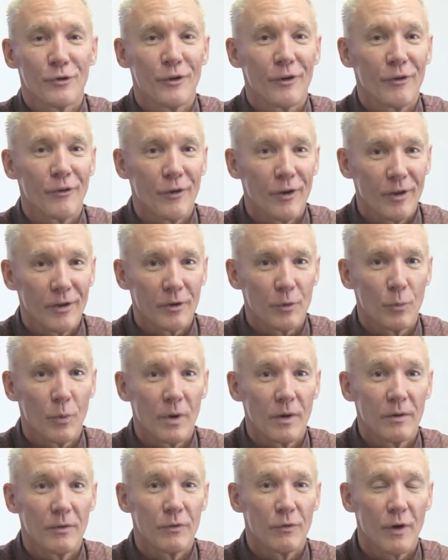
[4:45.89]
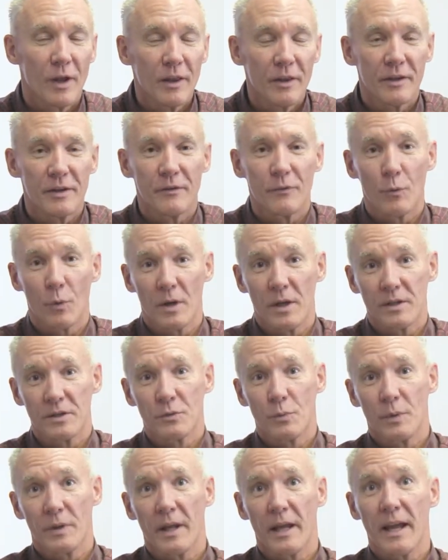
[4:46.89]
degree relative
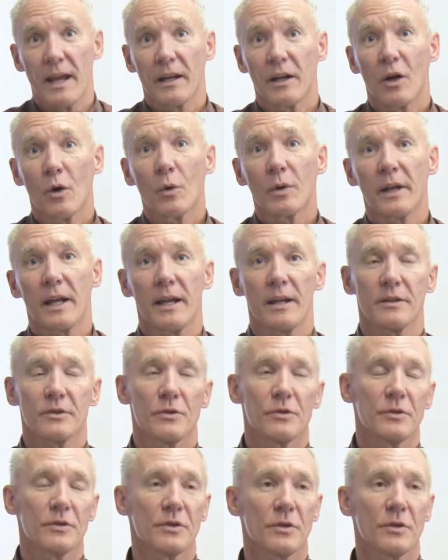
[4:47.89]
was when they had colon cancer.